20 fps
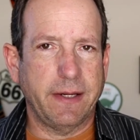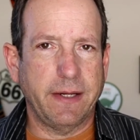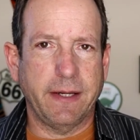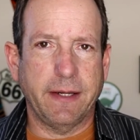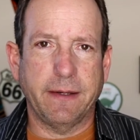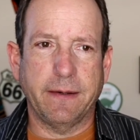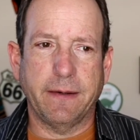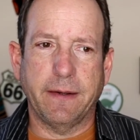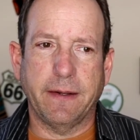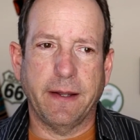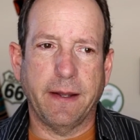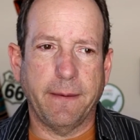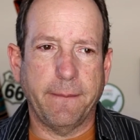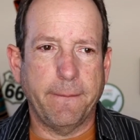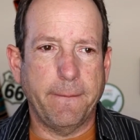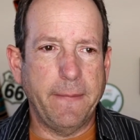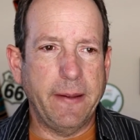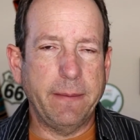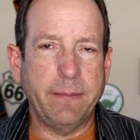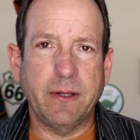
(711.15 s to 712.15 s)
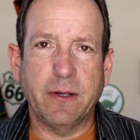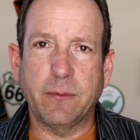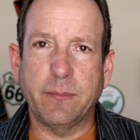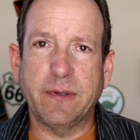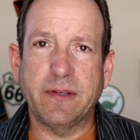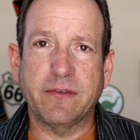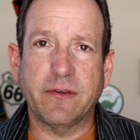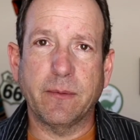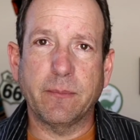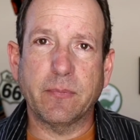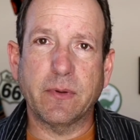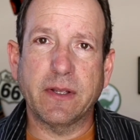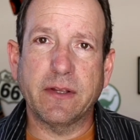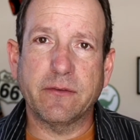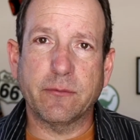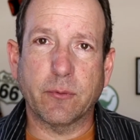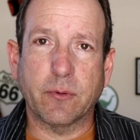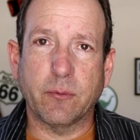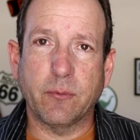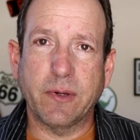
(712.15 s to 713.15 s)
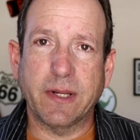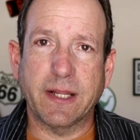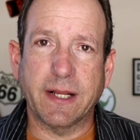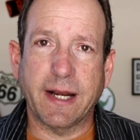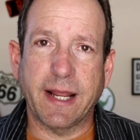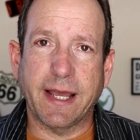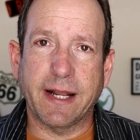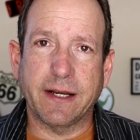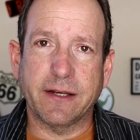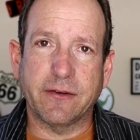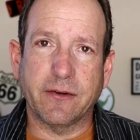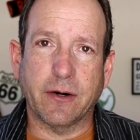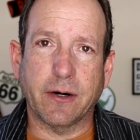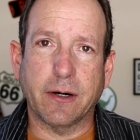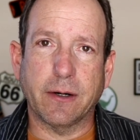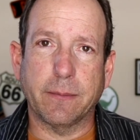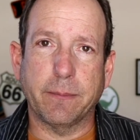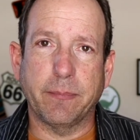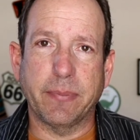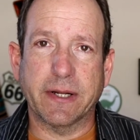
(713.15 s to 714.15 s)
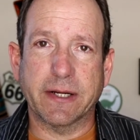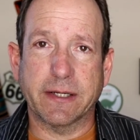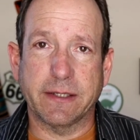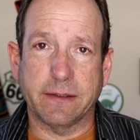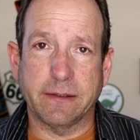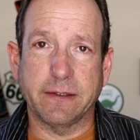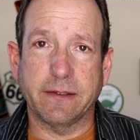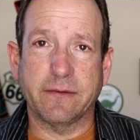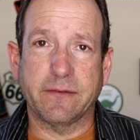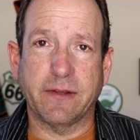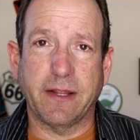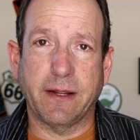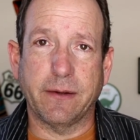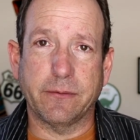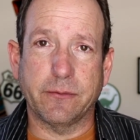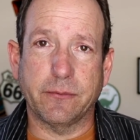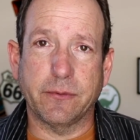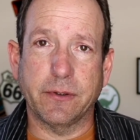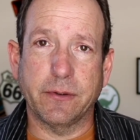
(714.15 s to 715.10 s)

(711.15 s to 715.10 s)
and maybe it'll be some place where we could add it to our bucket list down the